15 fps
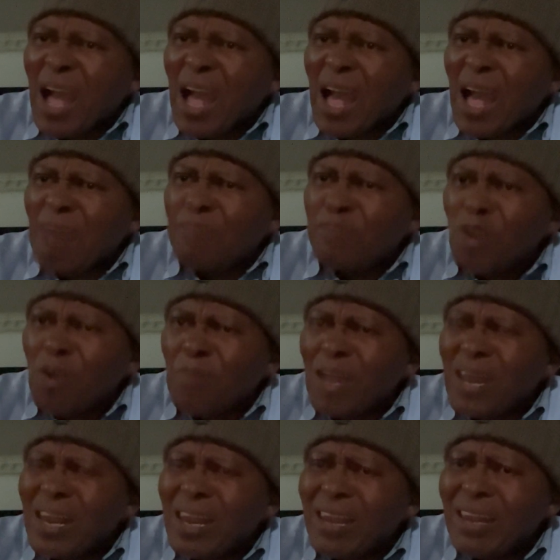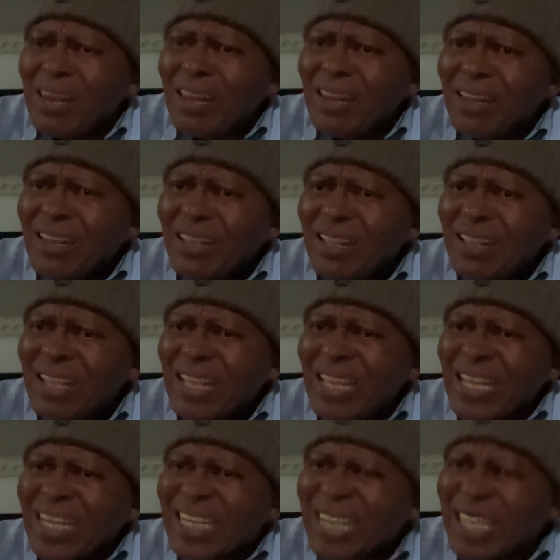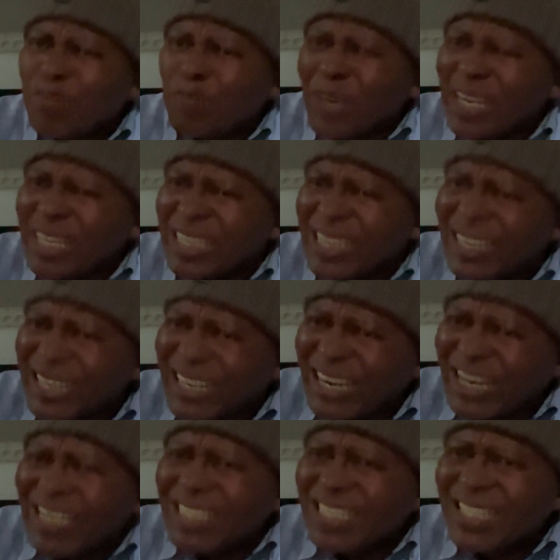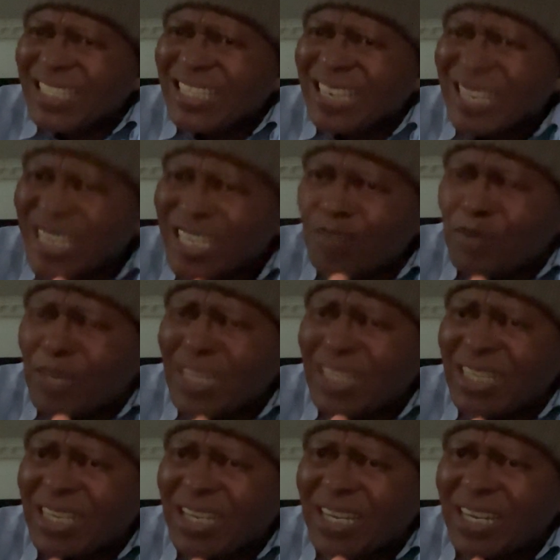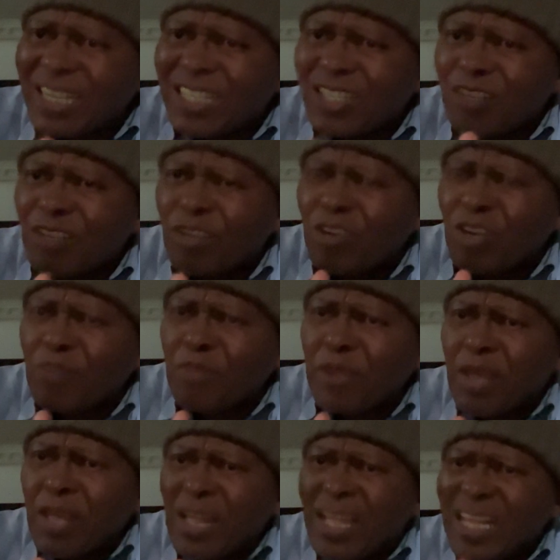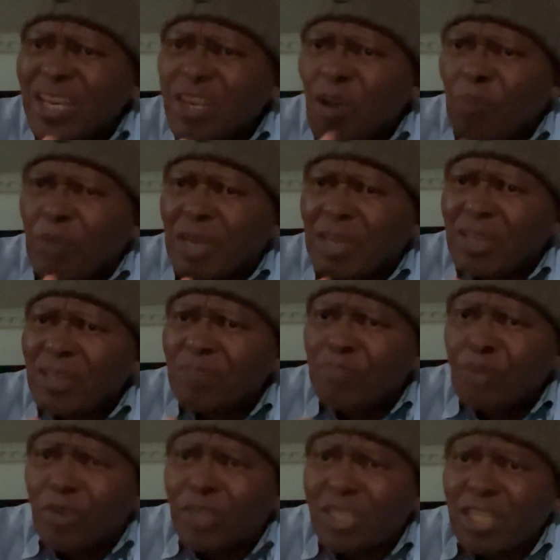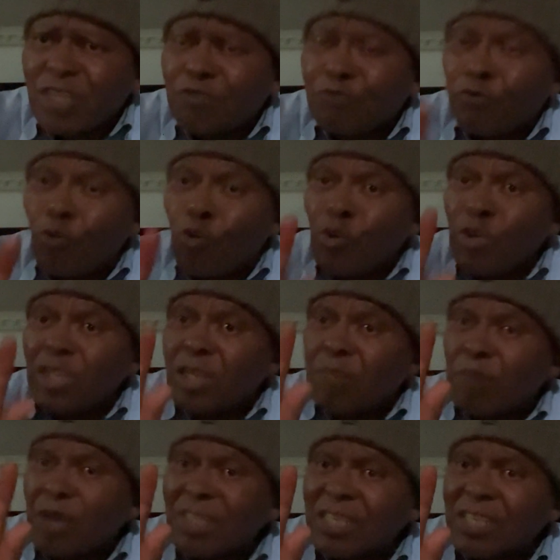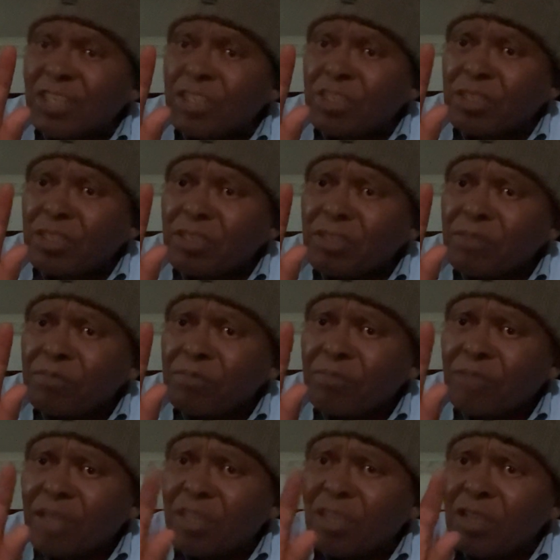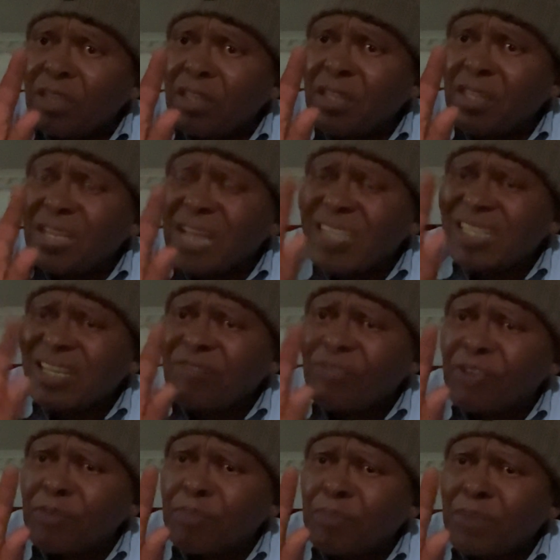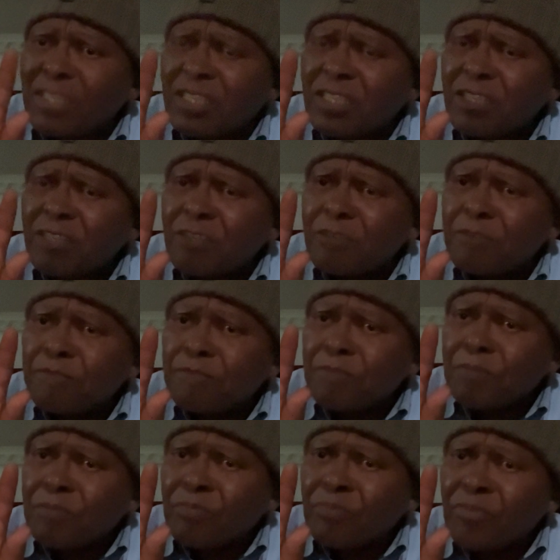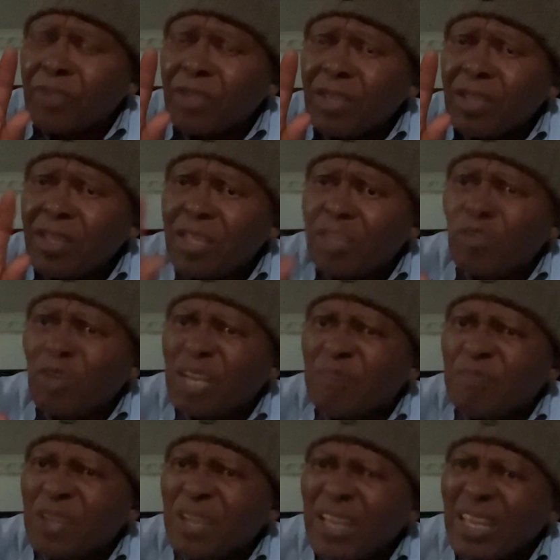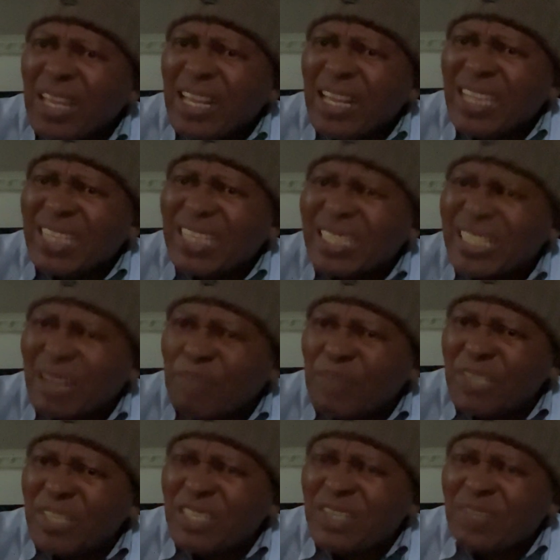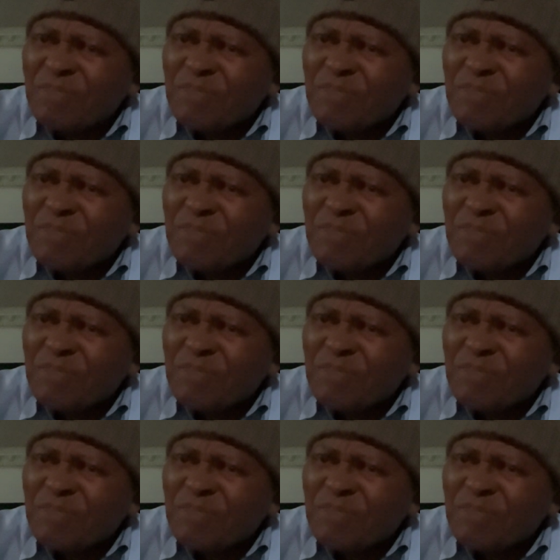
abnormal respiratory rate. The respiratory rate is not going to be normal because there's food in the passages, in the nasal passages. There's going to be disturbance.